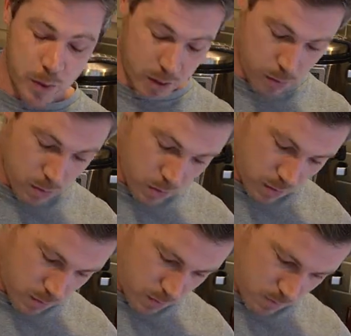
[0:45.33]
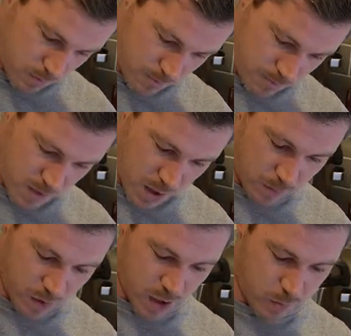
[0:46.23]
people, I'm
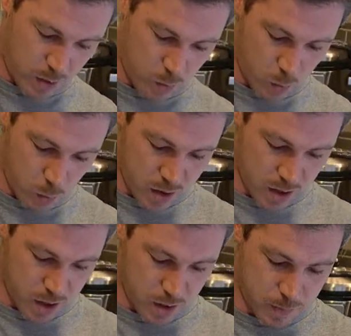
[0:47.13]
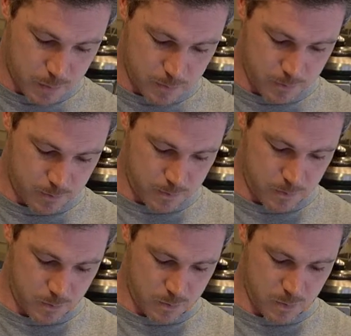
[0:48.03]
going to go in with 1 cup
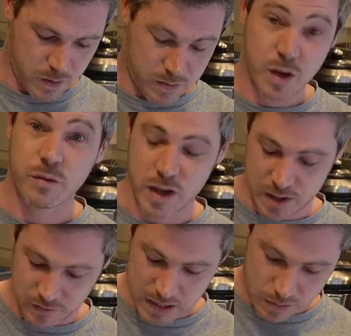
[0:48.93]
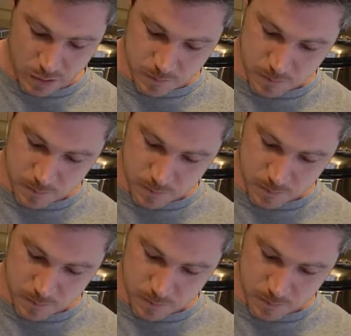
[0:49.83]
of self-raising flour,